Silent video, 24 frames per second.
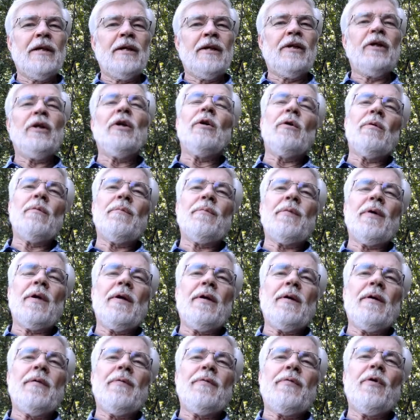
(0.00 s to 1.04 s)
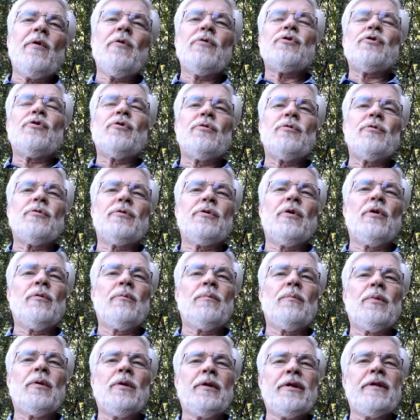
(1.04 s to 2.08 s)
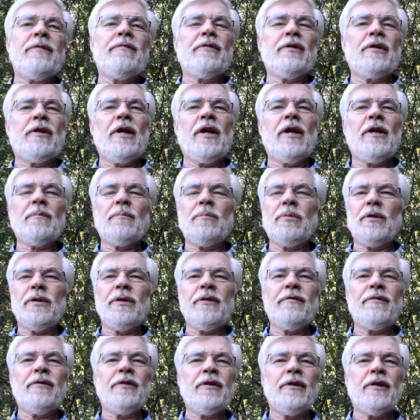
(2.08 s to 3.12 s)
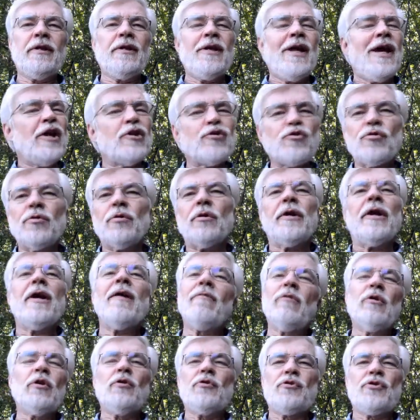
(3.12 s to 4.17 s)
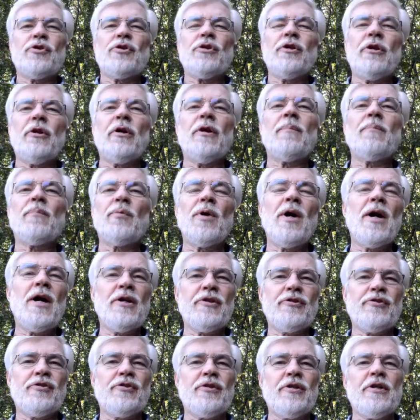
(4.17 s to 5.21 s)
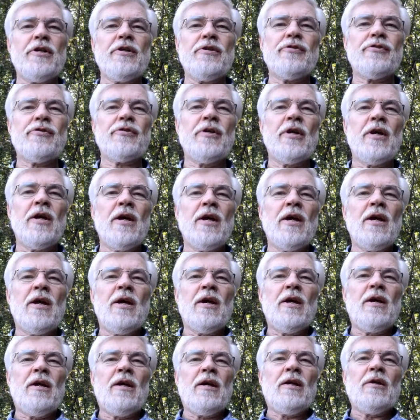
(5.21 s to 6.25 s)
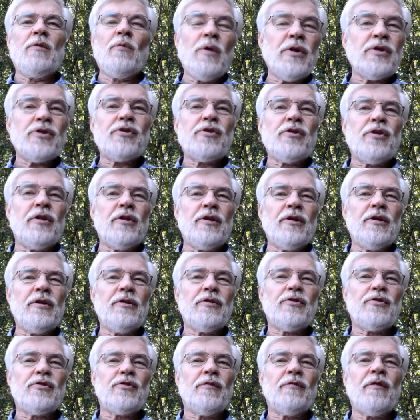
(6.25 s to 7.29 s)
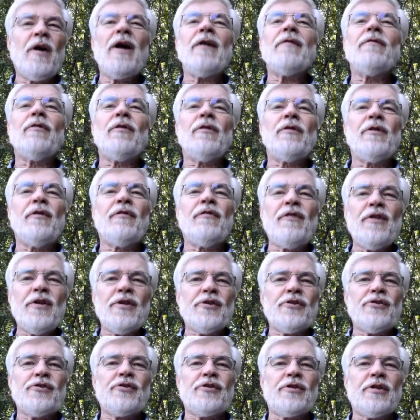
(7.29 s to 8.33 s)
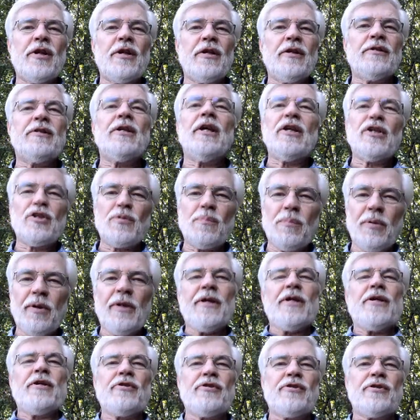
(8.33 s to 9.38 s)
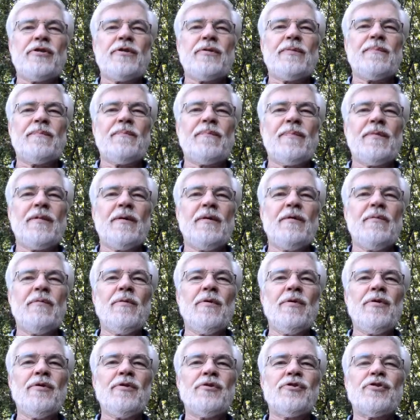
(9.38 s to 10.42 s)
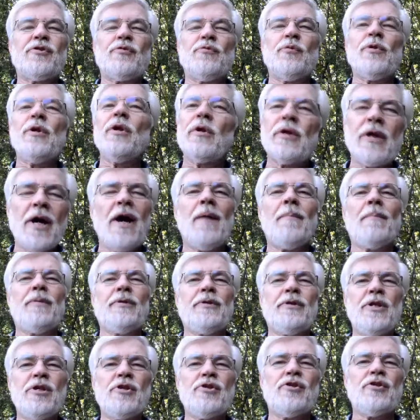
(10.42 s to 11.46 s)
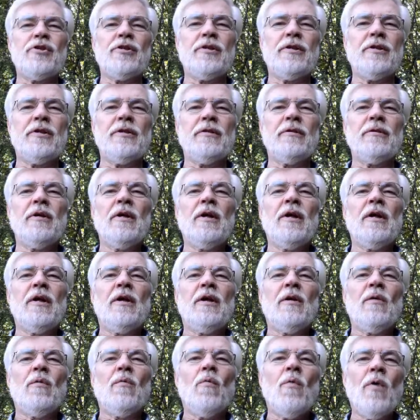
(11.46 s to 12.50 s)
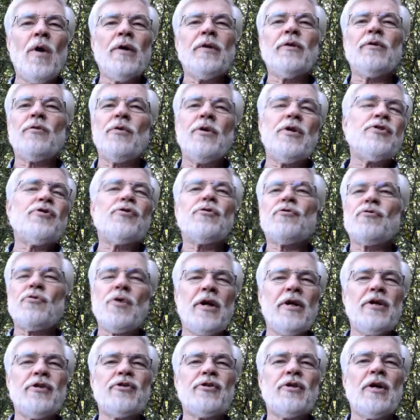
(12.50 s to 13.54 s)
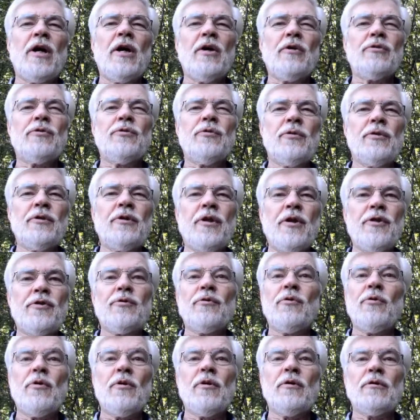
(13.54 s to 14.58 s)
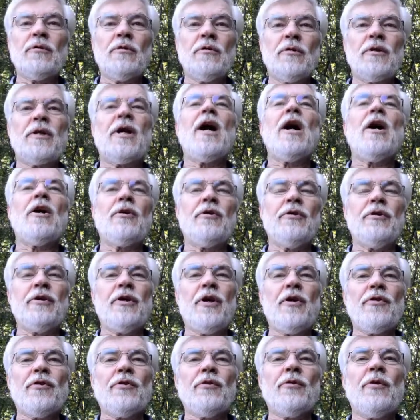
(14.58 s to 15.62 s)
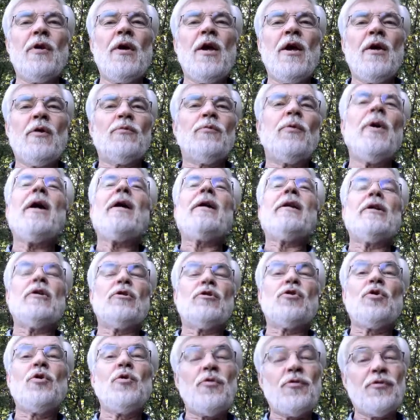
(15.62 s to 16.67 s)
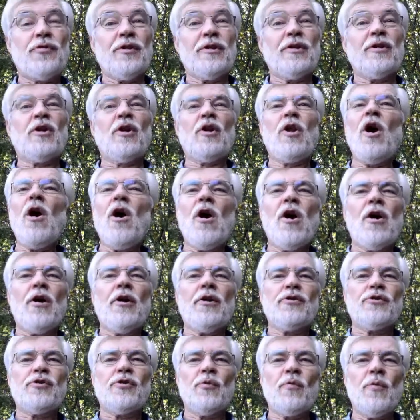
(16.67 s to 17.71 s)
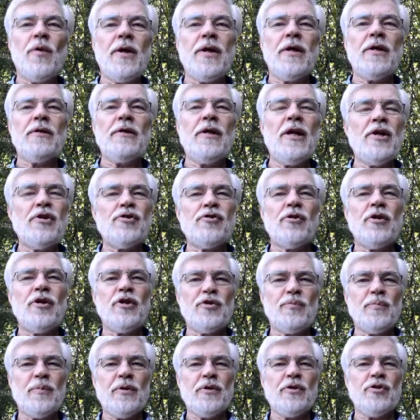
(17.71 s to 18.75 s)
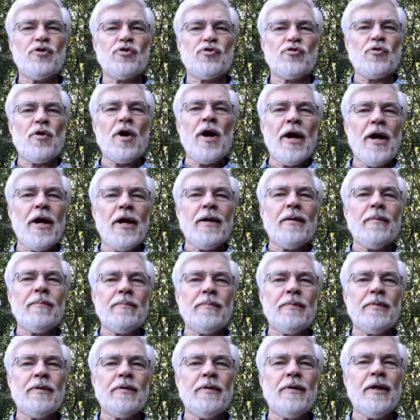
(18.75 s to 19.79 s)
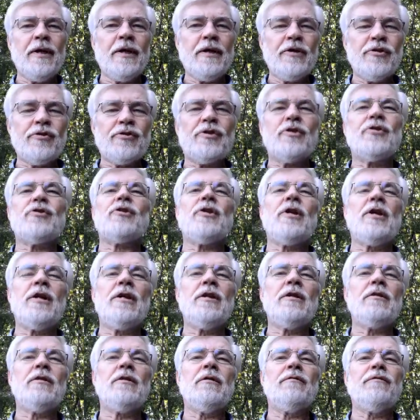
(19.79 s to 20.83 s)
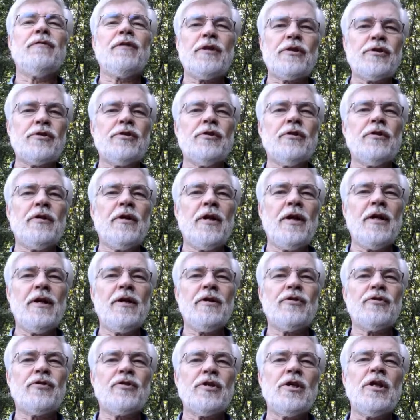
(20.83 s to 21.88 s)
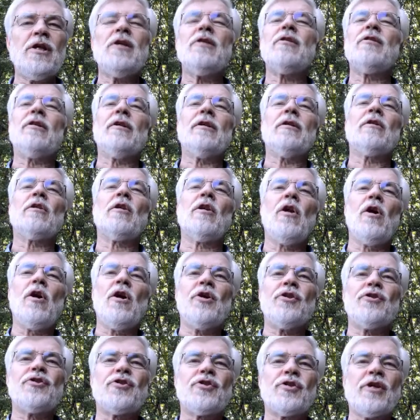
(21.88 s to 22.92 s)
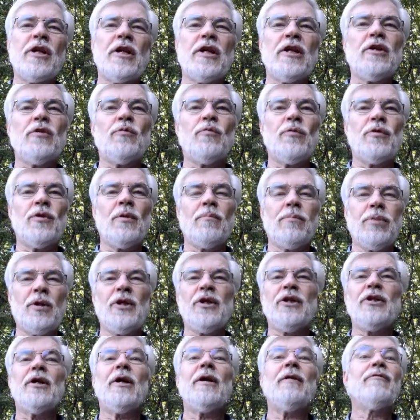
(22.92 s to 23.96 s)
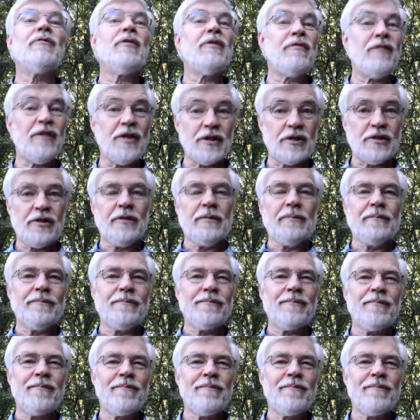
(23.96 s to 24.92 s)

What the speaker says: You know, those who don't believe in God believe in a natural evolutionary process in which the survival of the fittest takes place, and where there's real competition and one creature tries to outdo another or conquer another. Red in tooth and claw is the way nature has been described. That is to say, the victor has teeth and claws stained with the blood of the victim.